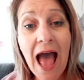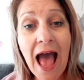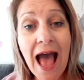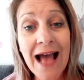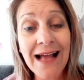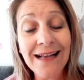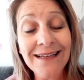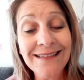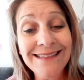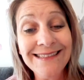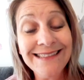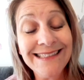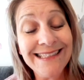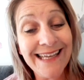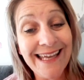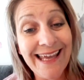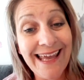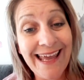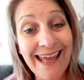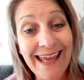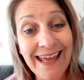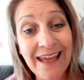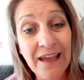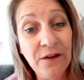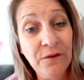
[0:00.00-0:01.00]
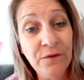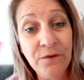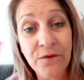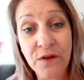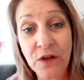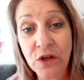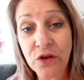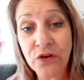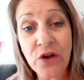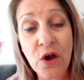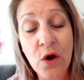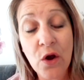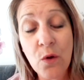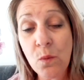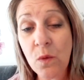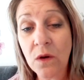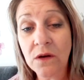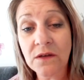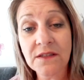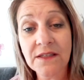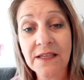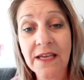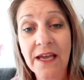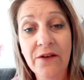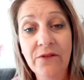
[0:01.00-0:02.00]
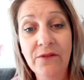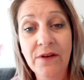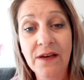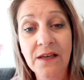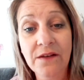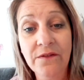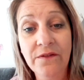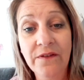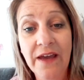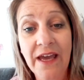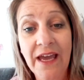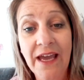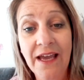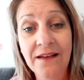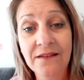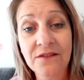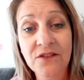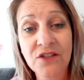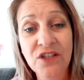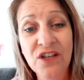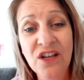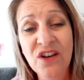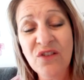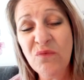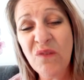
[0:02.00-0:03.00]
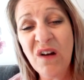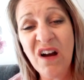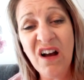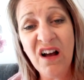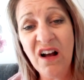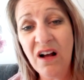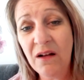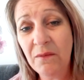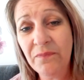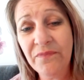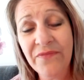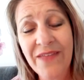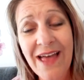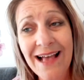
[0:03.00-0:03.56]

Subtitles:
And if you don't want to get rid of it, do you know what?